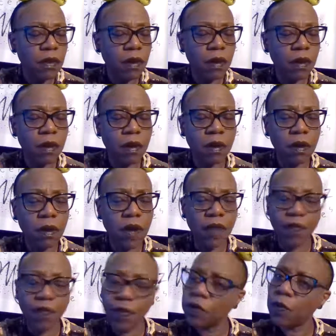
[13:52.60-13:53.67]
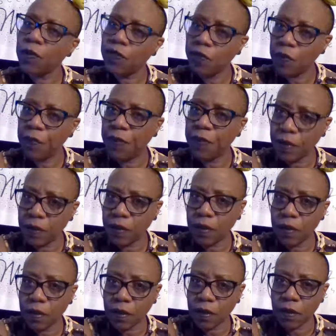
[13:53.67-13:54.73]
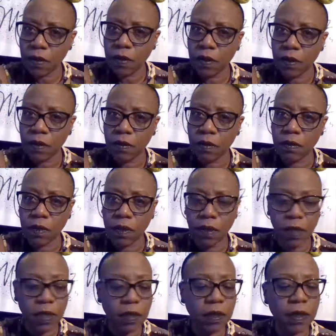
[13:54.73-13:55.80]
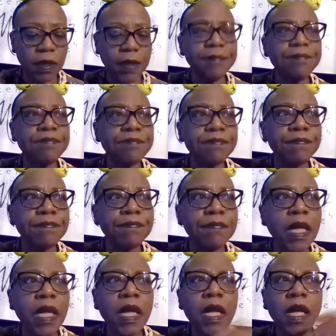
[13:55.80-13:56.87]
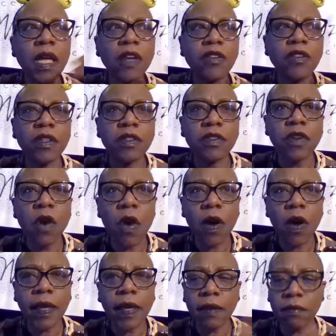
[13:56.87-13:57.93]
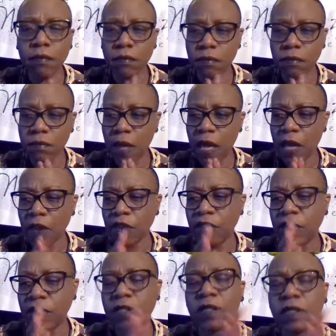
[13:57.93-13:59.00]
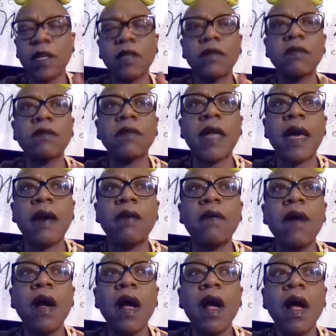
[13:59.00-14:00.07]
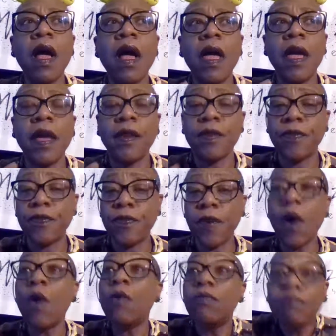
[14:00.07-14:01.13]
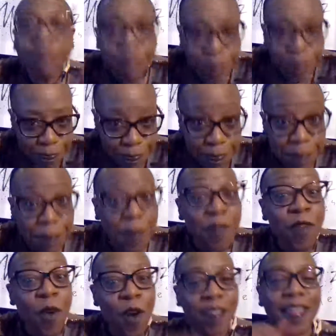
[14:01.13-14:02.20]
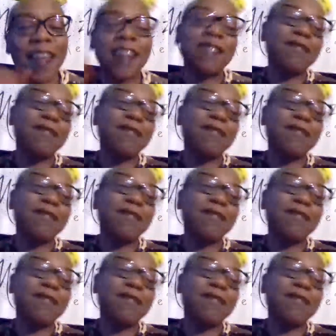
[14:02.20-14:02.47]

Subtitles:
I felt it when she put the needle in. She's talking and she said, now in a before that.